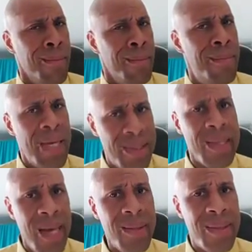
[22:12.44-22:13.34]
Makes
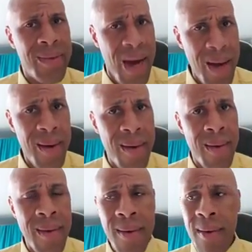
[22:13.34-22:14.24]
sense, right?
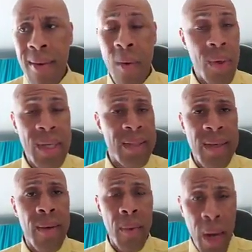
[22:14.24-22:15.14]
Or
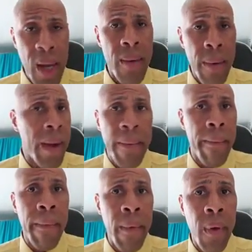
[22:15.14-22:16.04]
doesn't? What?
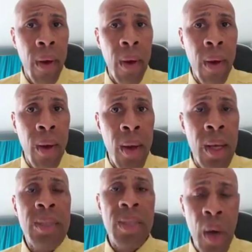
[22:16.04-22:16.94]

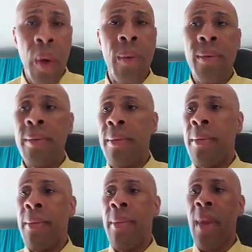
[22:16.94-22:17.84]
So,
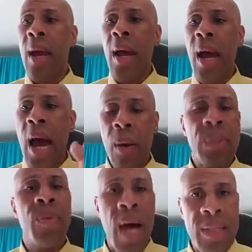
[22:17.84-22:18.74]
I
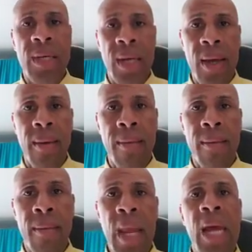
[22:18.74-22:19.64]
was watching it.
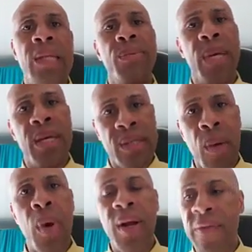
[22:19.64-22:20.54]
And it's because I
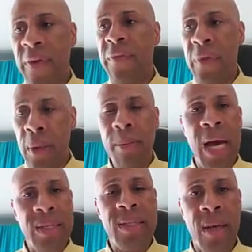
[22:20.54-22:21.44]
want to fulfill
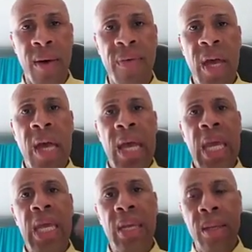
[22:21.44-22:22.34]
myself
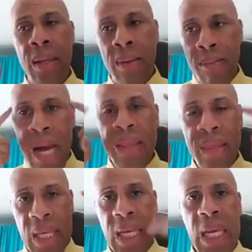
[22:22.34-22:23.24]
in my
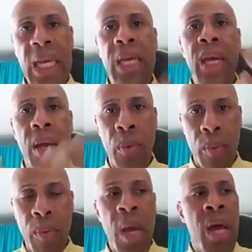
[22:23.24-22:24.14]
thinking
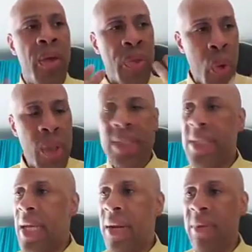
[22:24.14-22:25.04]
and thoughts
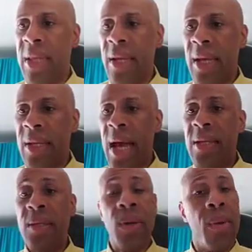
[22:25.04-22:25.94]
and everything like that,
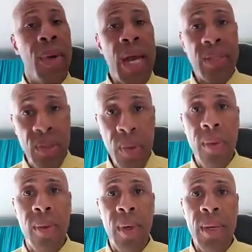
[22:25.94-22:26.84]
so that when I
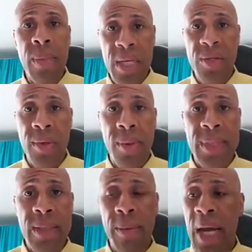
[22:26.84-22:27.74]
do ministry with
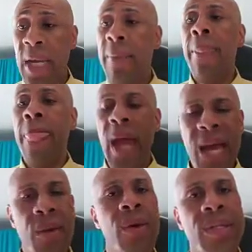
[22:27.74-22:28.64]
somebody, I
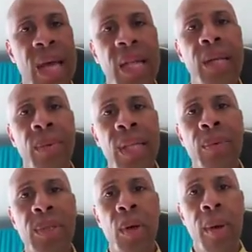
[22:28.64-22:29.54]
know exactly what they
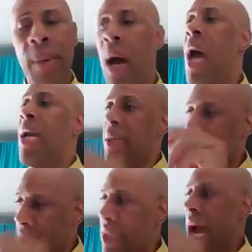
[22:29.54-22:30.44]
were talking about.
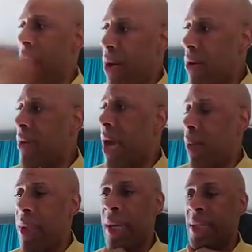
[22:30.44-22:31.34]
Yes, I heard that,
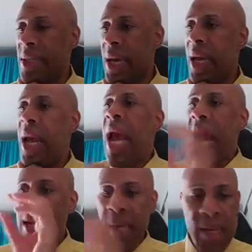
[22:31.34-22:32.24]
what they said.
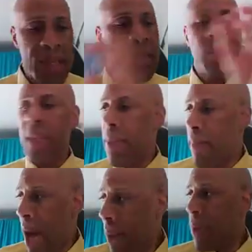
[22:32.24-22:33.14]
And then this is what the
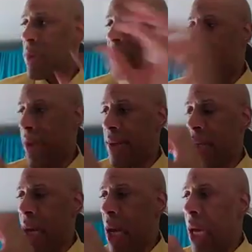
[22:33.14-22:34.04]
Bible says
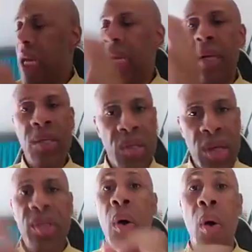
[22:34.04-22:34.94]
in
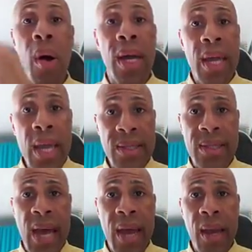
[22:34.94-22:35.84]
conjunction or against
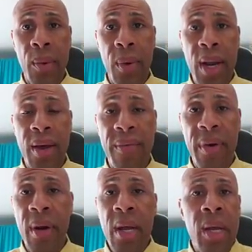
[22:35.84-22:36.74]
that and
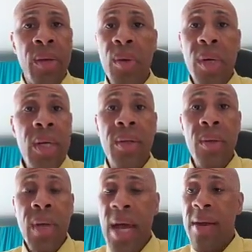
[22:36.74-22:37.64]
whatever. You couldn't
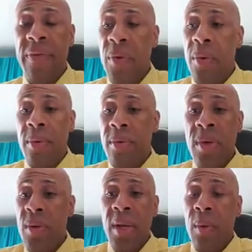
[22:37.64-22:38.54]
do that if you
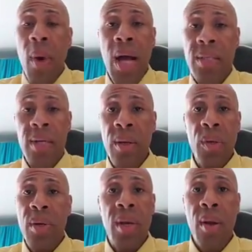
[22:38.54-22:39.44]
didn't watch it.
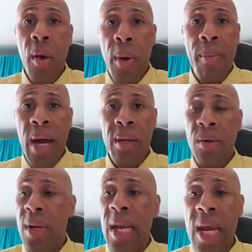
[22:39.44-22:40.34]
You didn't know about it.
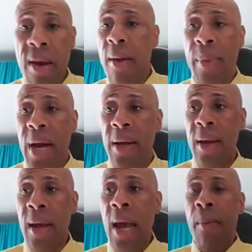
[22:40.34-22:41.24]
You didn't hear about it.
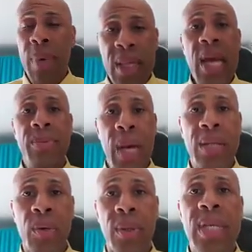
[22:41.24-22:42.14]
But that's my
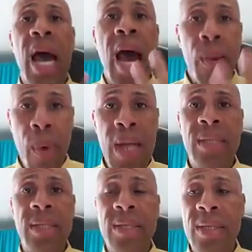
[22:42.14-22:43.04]
choice. I
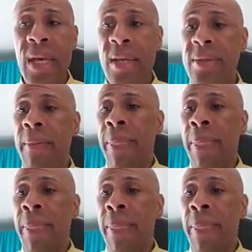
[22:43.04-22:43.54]
watch these things.